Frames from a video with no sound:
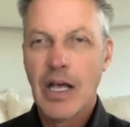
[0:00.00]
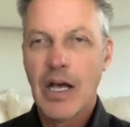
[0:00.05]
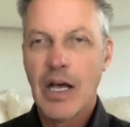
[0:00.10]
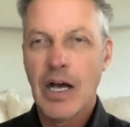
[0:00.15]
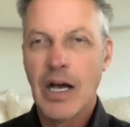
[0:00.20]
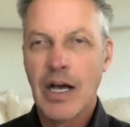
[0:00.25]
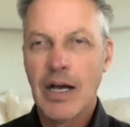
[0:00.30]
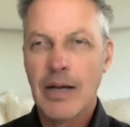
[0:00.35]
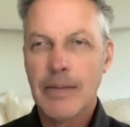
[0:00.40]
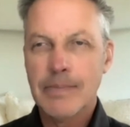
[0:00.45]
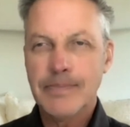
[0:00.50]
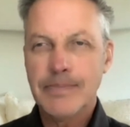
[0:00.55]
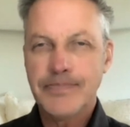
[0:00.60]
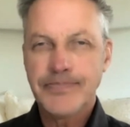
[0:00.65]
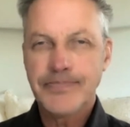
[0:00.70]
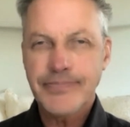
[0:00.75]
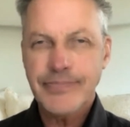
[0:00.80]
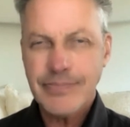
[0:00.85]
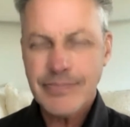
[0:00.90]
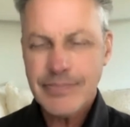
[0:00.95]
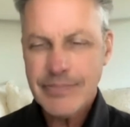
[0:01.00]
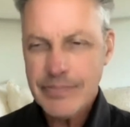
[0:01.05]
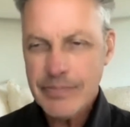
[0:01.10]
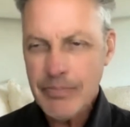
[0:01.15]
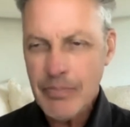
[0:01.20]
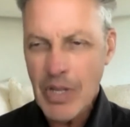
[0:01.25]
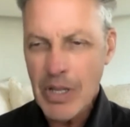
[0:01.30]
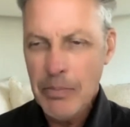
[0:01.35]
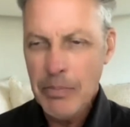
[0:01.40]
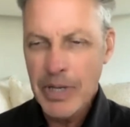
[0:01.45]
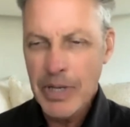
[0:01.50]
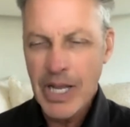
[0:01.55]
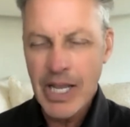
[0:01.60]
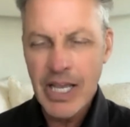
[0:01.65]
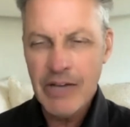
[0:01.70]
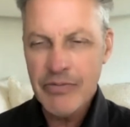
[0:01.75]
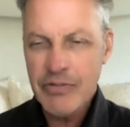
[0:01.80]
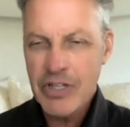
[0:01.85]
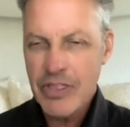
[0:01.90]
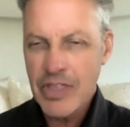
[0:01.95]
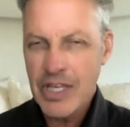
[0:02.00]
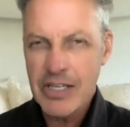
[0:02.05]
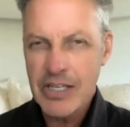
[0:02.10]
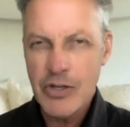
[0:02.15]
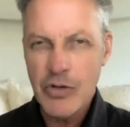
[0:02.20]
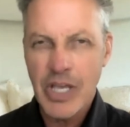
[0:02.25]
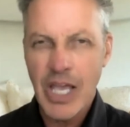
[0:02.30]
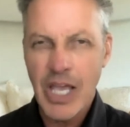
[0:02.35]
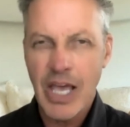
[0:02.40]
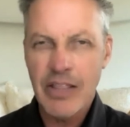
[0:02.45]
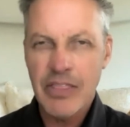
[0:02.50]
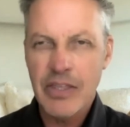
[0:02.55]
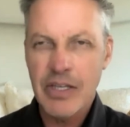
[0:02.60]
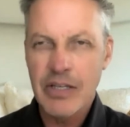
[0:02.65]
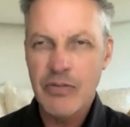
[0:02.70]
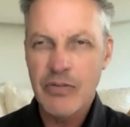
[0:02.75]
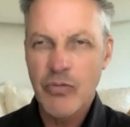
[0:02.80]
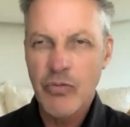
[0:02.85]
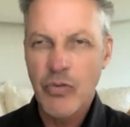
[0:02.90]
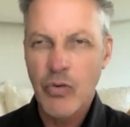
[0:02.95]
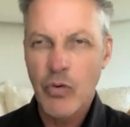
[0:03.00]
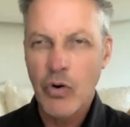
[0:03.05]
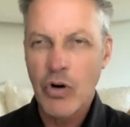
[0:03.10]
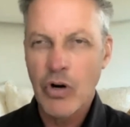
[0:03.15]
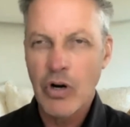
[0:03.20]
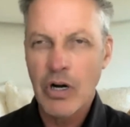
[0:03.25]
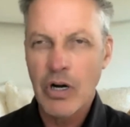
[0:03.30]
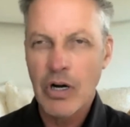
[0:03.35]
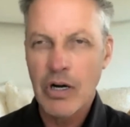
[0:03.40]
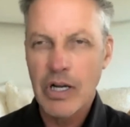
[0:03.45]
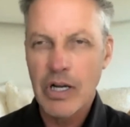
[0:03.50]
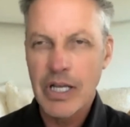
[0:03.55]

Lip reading: But I have to thank you, Cathy, for